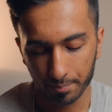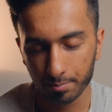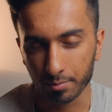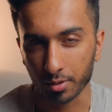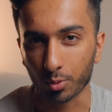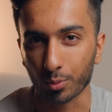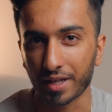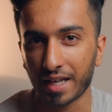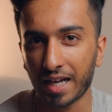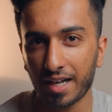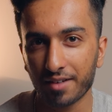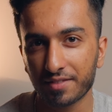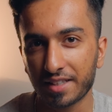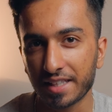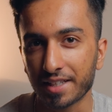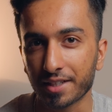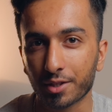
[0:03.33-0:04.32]
but we have
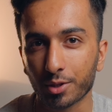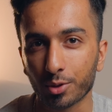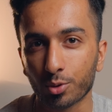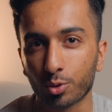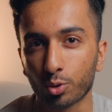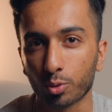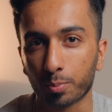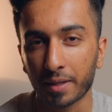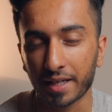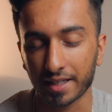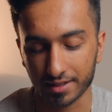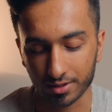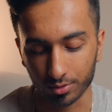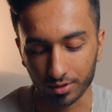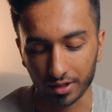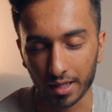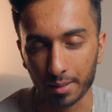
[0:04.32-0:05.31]
the Google
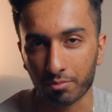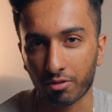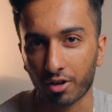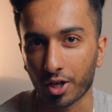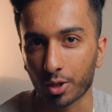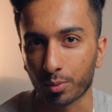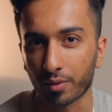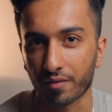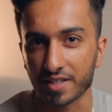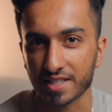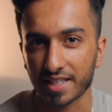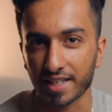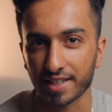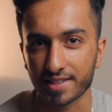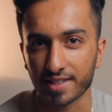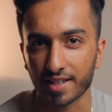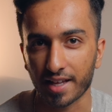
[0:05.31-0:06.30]
Pixel 9 Pro with us
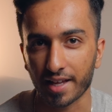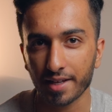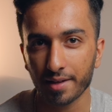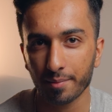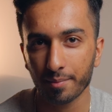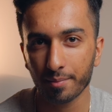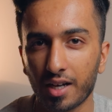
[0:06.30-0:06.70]
here today.